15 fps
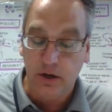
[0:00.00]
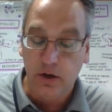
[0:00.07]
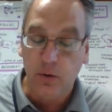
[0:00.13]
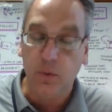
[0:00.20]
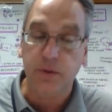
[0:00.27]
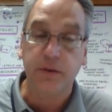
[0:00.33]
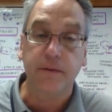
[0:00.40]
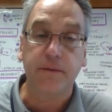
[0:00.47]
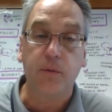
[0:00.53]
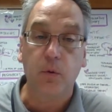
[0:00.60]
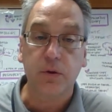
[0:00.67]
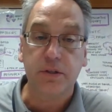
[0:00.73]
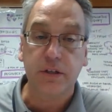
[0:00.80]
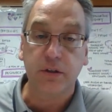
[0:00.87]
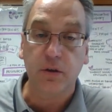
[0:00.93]
with
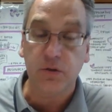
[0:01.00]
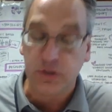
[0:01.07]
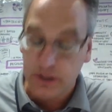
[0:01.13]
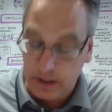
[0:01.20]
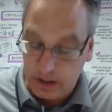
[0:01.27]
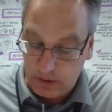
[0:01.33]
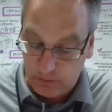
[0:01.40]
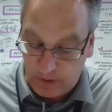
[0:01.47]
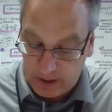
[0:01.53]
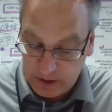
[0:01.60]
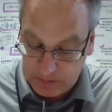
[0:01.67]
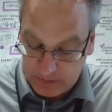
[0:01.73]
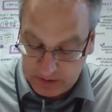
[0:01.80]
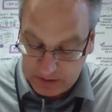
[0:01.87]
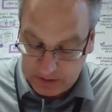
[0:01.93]
enforcing those seating
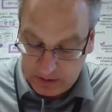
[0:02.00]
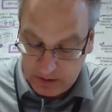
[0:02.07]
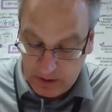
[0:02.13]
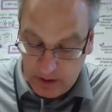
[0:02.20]
arrangements.